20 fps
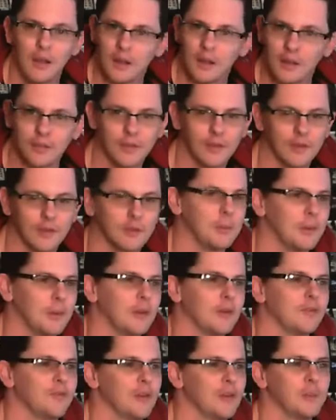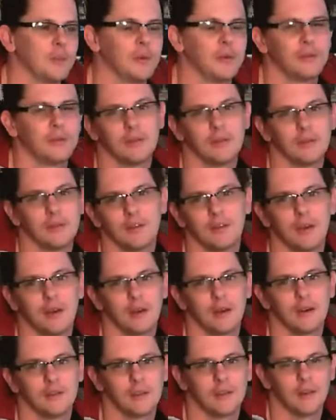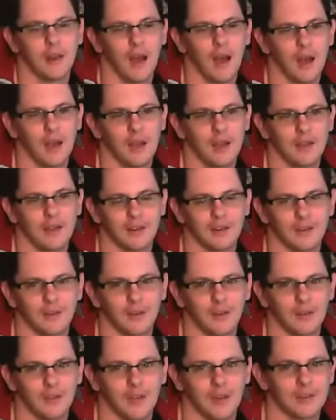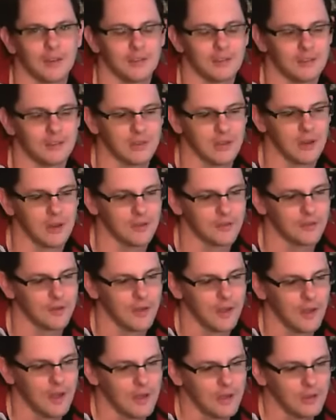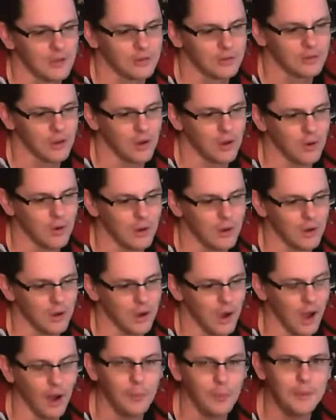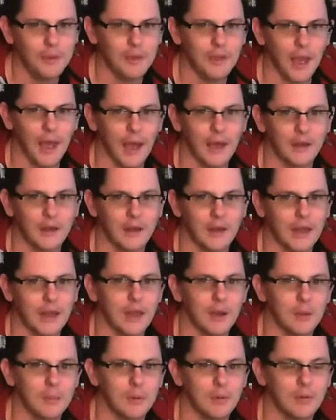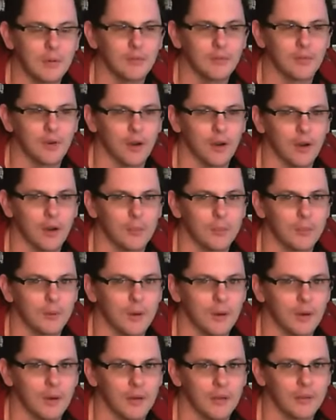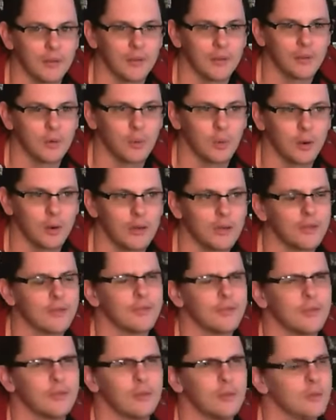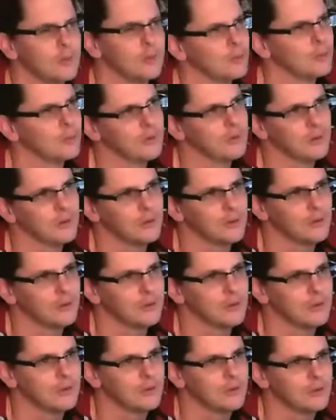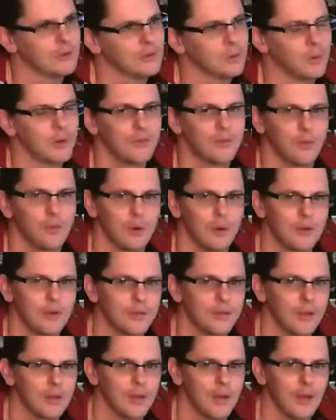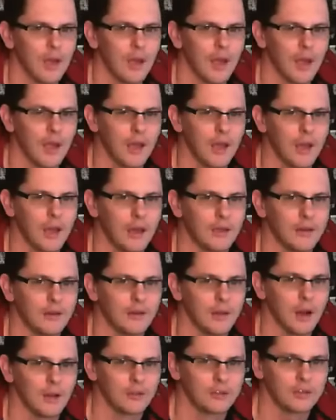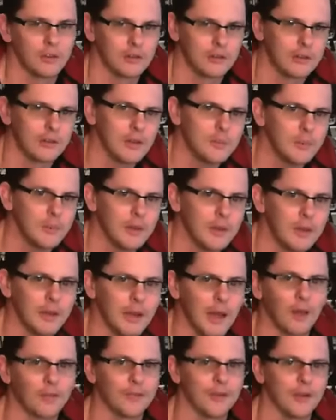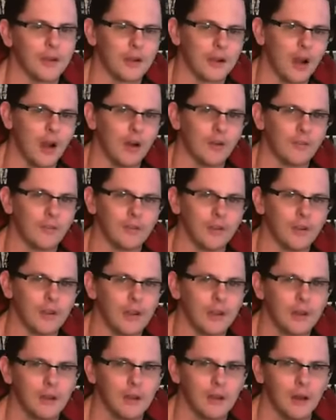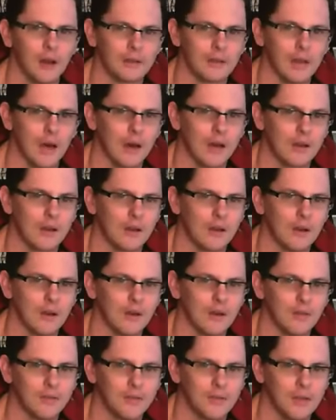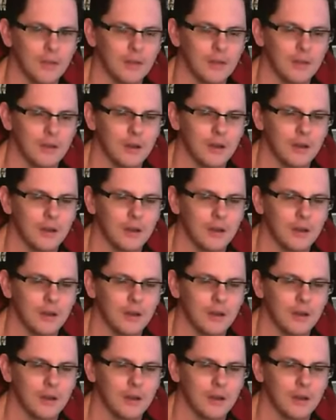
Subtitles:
things being vehemently denied and all that good stuff. So I'll be at NAM from the 20th to the 24th, and I'll certainly be out there covering a lot of the